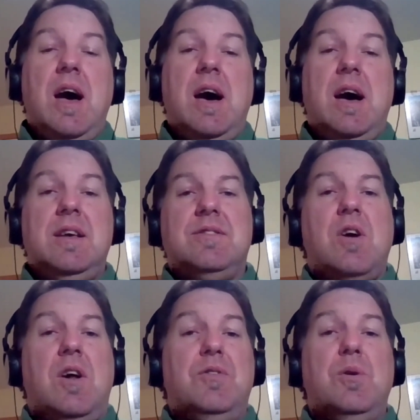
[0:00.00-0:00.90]
is
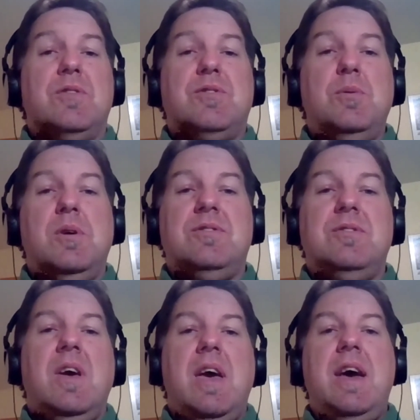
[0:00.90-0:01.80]
called Noodle
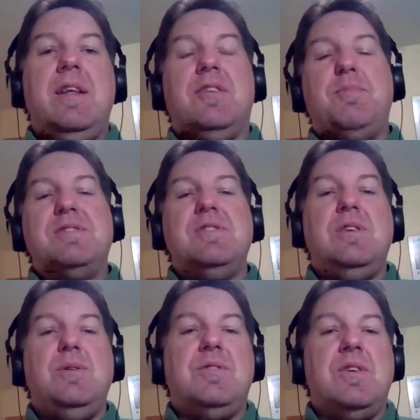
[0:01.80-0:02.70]
Tools, and especially
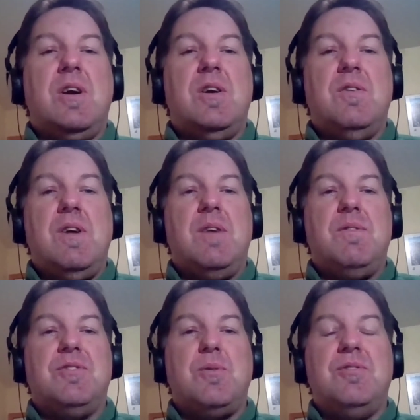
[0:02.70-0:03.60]
using our
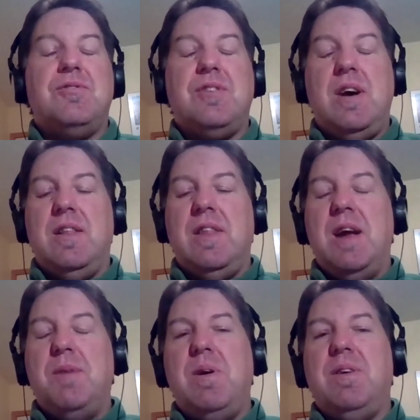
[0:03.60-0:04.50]
resource
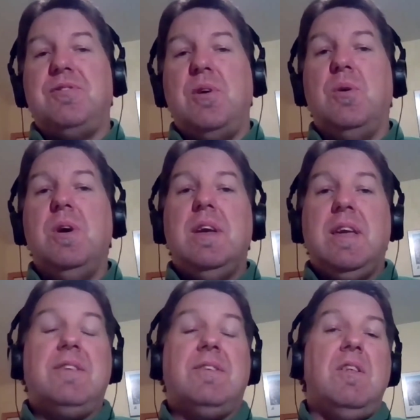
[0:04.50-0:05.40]
library, so
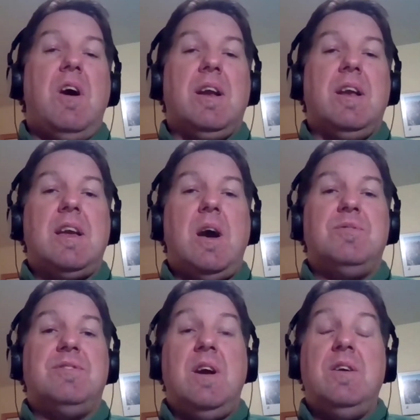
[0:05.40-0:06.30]
kids can log in
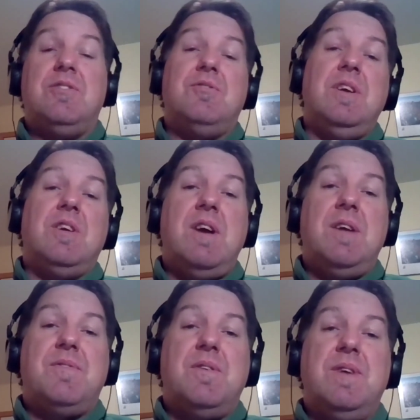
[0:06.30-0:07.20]
accounts there, and it's really
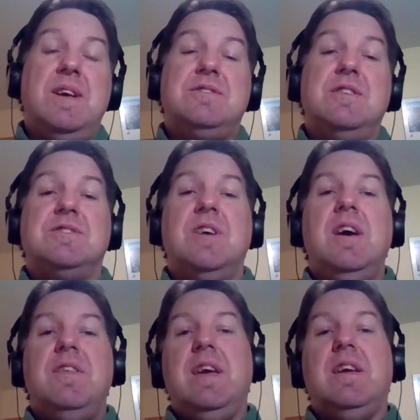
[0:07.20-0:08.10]
great for research.
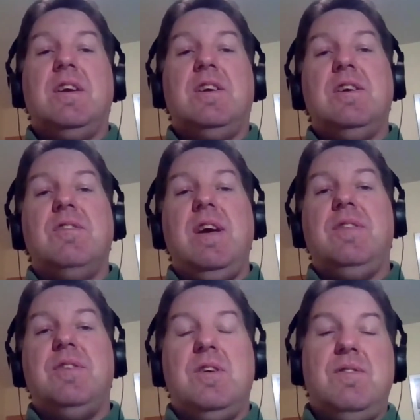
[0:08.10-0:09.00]
They can
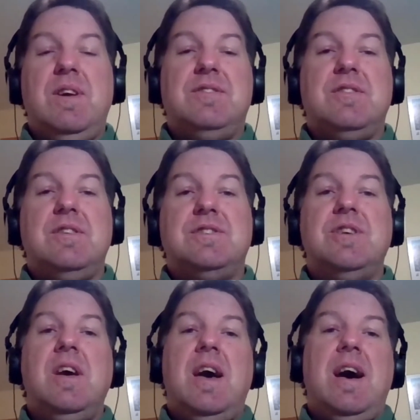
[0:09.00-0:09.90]
curate their
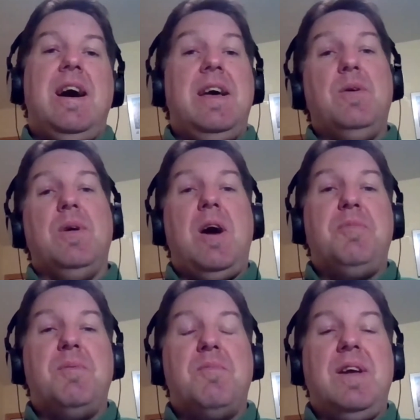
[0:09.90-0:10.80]
research, and it will
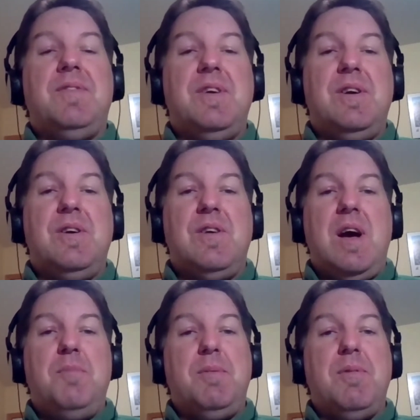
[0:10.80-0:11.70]
help them write their
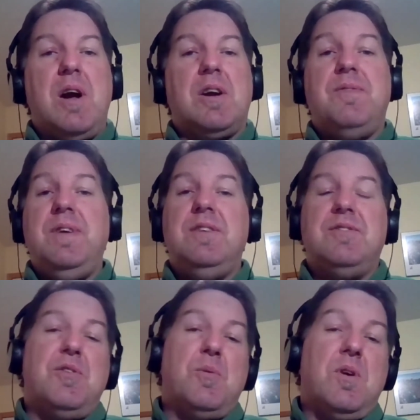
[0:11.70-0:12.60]
bibliographies
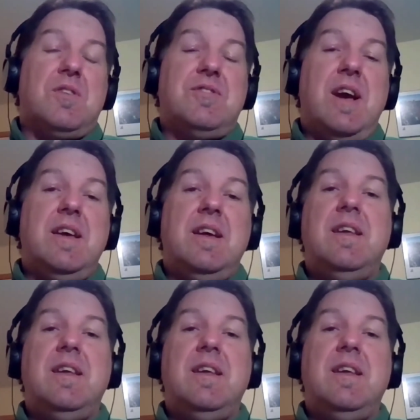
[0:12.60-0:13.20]
or their works cited.